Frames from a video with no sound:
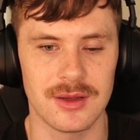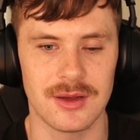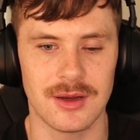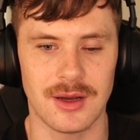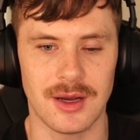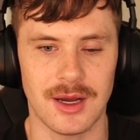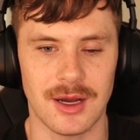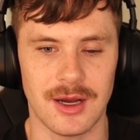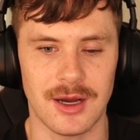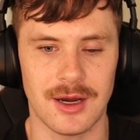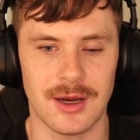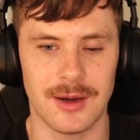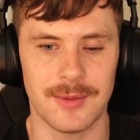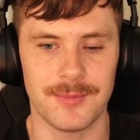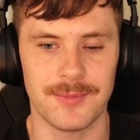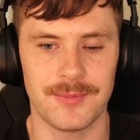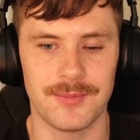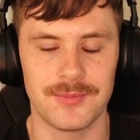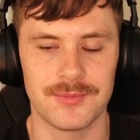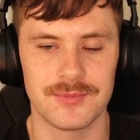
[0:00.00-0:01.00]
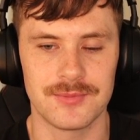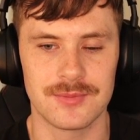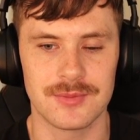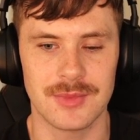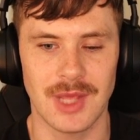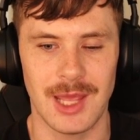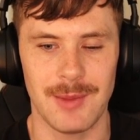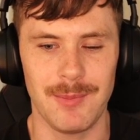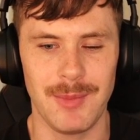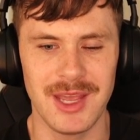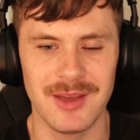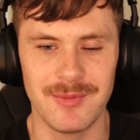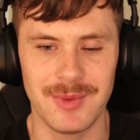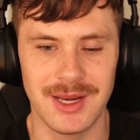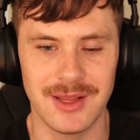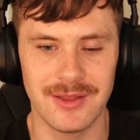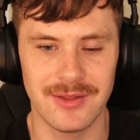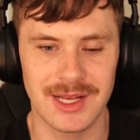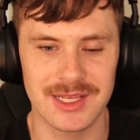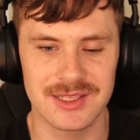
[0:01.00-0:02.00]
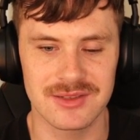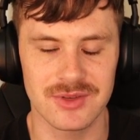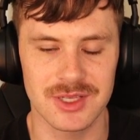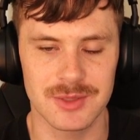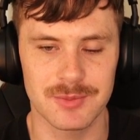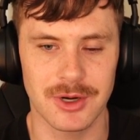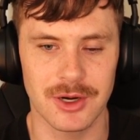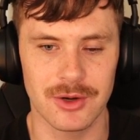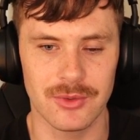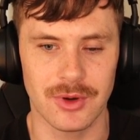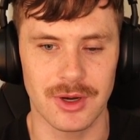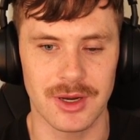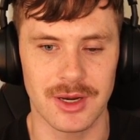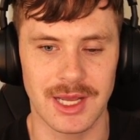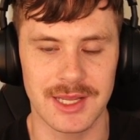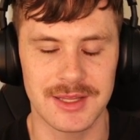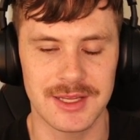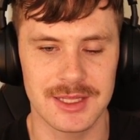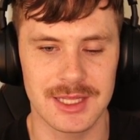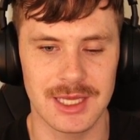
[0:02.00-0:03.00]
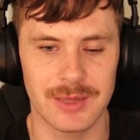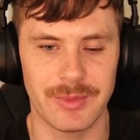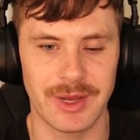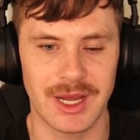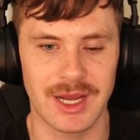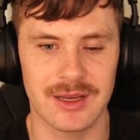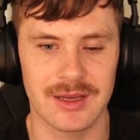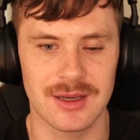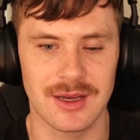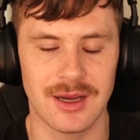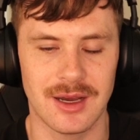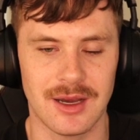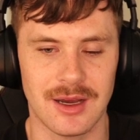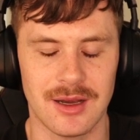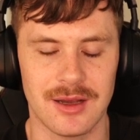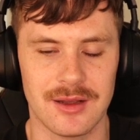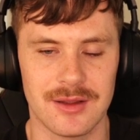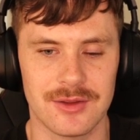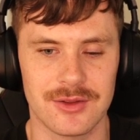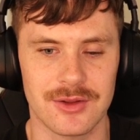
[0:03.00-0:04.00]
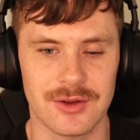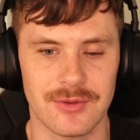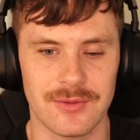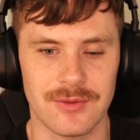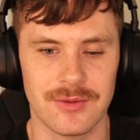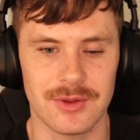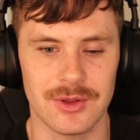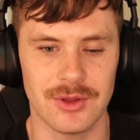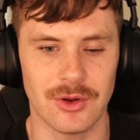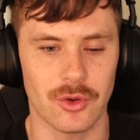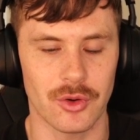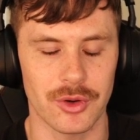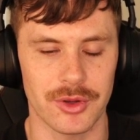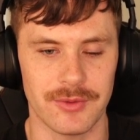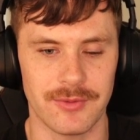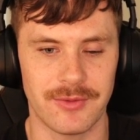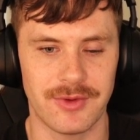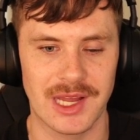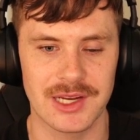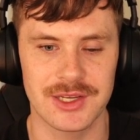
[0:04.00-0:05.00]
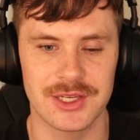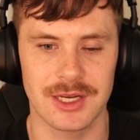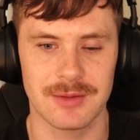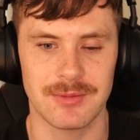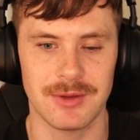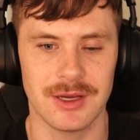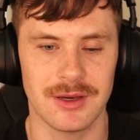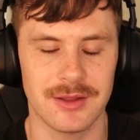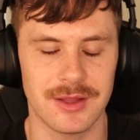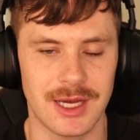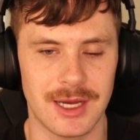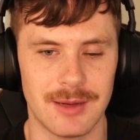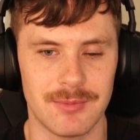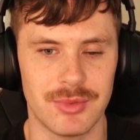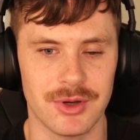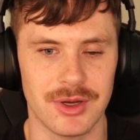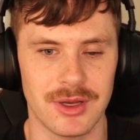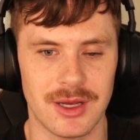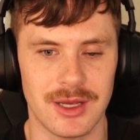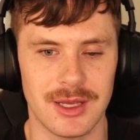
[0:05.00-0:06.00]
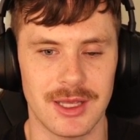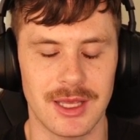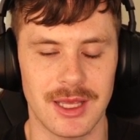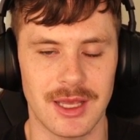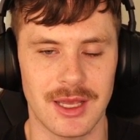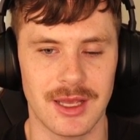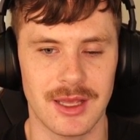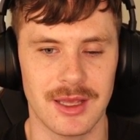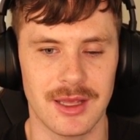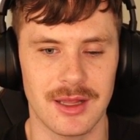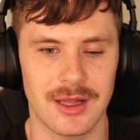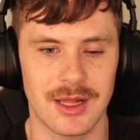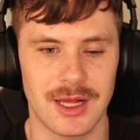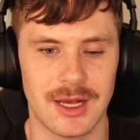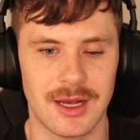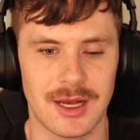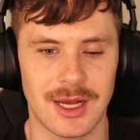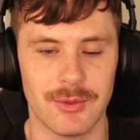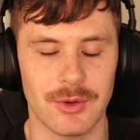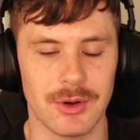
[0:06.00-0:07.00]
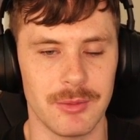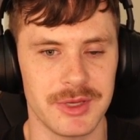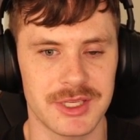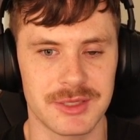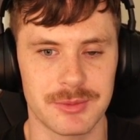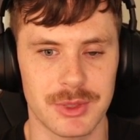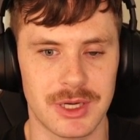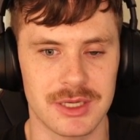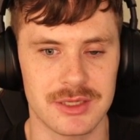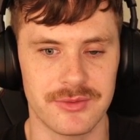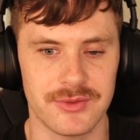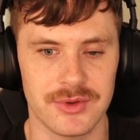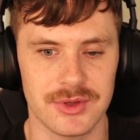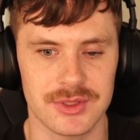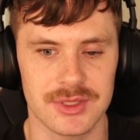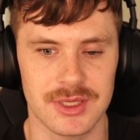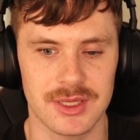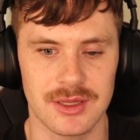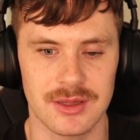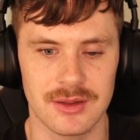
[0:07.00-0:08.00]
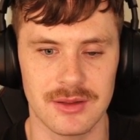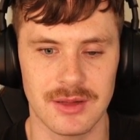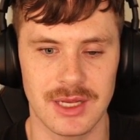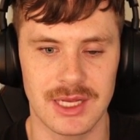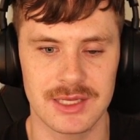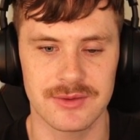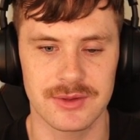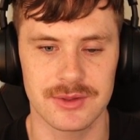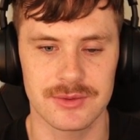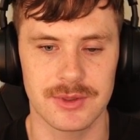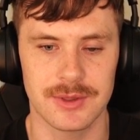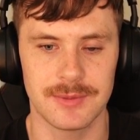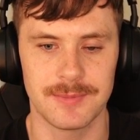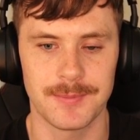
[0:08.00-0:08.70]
It may have been in Last of Us Part 1. I take that back. Don't fact check me on that, but I wouldn't be surprised if it was in Last of Us 1.